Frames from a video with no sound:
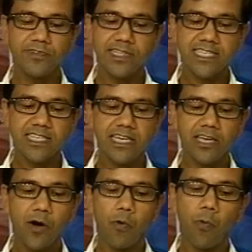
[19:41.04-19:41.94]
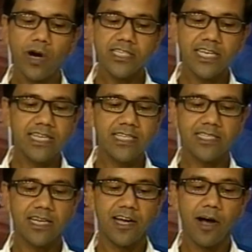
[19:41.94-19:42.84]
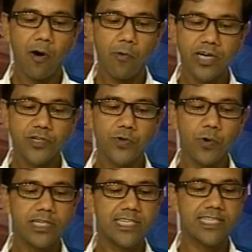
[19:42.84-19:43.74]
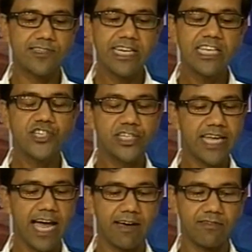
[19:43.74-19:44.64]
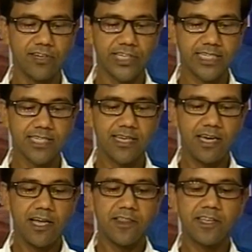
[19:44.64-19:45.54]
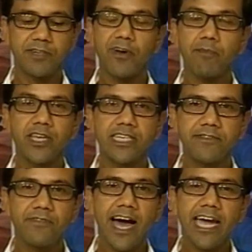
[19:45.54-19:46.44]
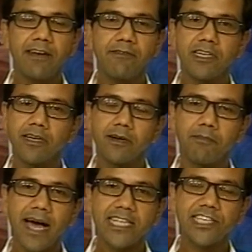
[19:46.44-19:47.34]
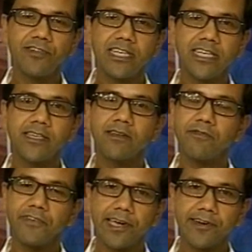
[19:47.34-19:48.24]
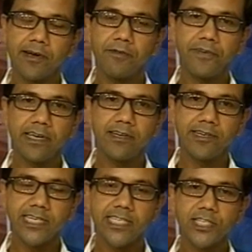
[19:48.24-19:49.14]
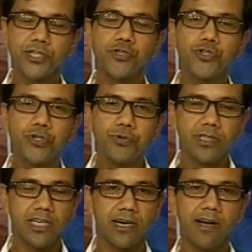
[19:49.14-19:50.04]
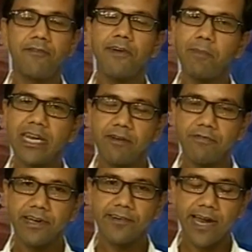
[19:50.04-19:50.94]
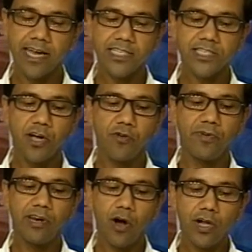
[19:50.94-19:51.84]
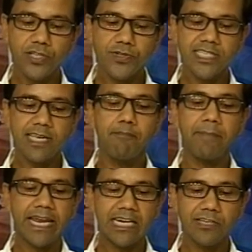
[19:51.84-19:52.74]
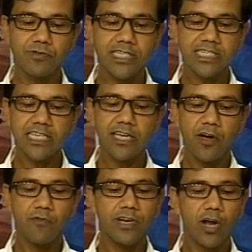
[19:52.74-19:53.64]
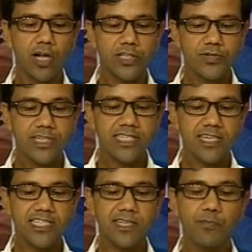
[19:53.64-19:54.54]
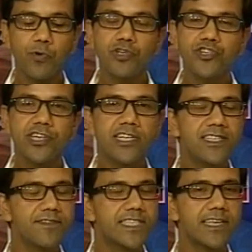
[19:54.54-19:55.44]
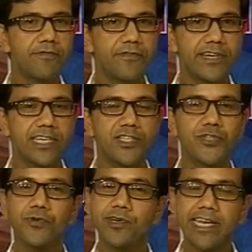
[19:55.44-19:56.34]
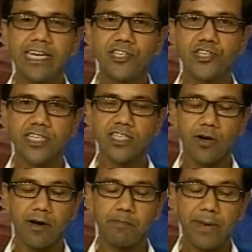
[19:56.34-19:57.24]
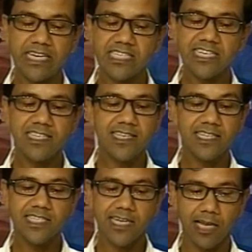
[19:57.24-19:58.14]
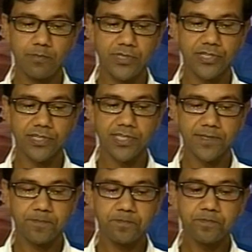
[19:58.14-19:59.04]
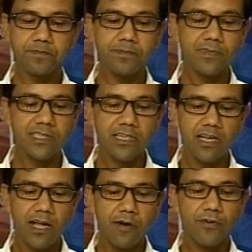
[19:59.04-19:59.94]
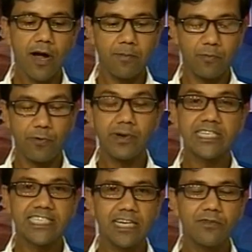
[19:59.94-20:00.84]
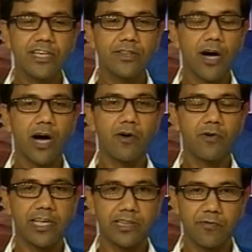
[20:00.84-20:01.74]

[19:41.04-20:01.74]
will see what role does religion have on it. Then from the divine masculine figurines to the feminine figurines. We'll also see male nudity. We'll also discuss the portrayals of sufferings through religious paintings and sculptures. We will deal with in the